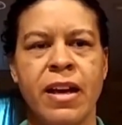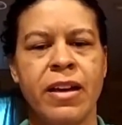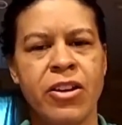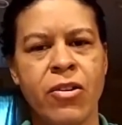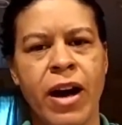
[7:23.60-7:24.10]

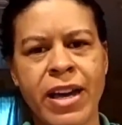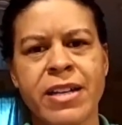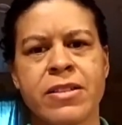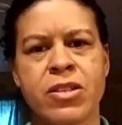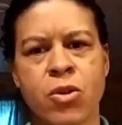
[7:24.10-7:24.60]
you know, I
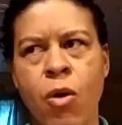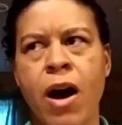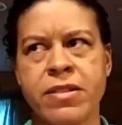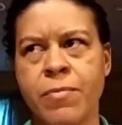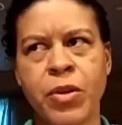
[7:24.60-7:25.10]
can
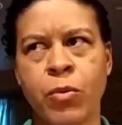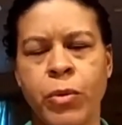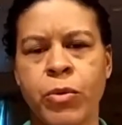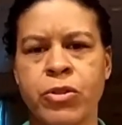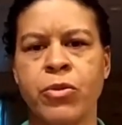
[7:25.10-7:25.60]
squat, something
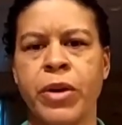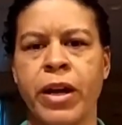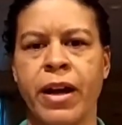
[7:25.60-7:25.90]
we were doing.